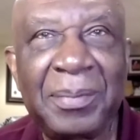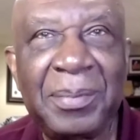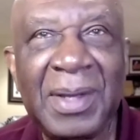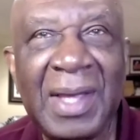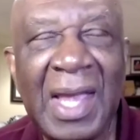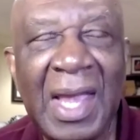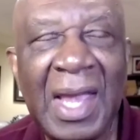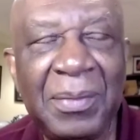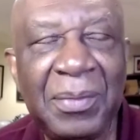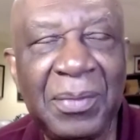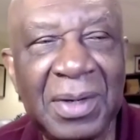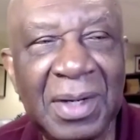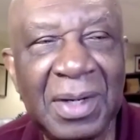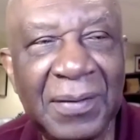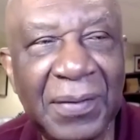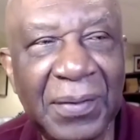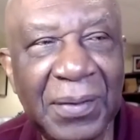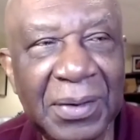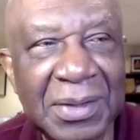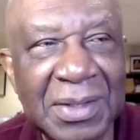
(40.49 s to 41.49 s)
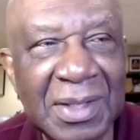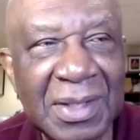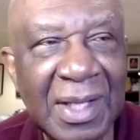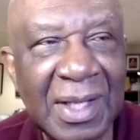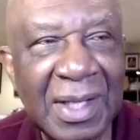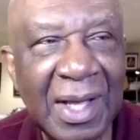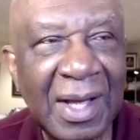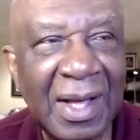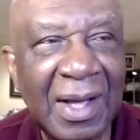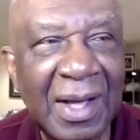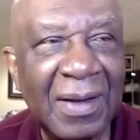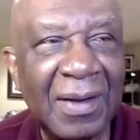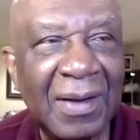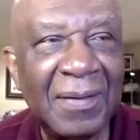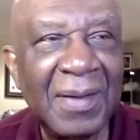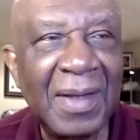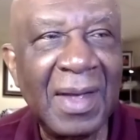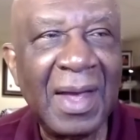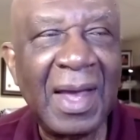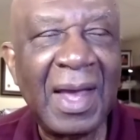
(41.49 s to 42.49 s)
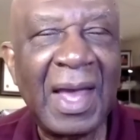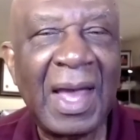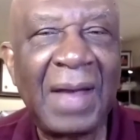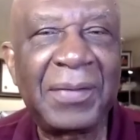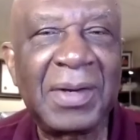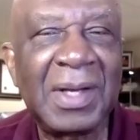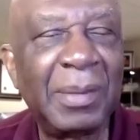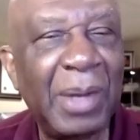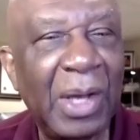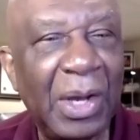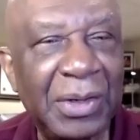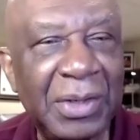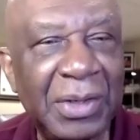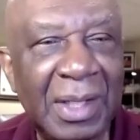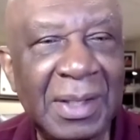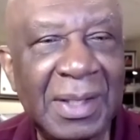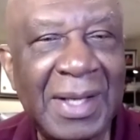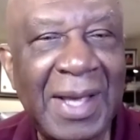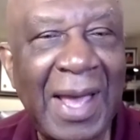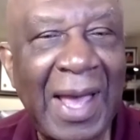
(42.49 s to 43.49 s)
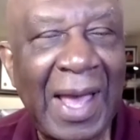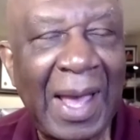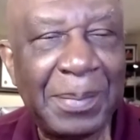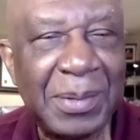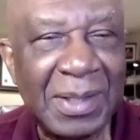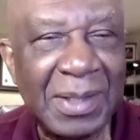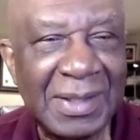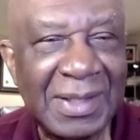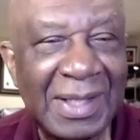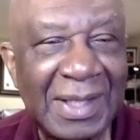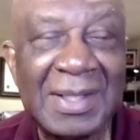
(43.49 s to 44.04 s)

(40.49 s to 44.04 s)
became one of the first African American captains.